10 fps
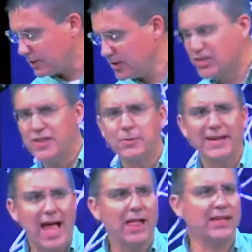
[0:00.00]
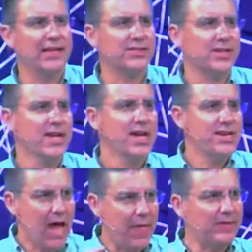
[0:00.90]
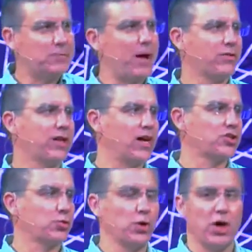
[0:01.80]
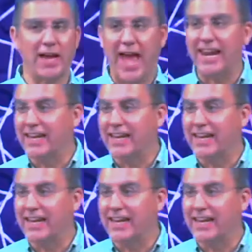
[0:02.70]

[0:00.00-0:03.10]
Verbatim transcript: You see, the reality is knowledge about God's word and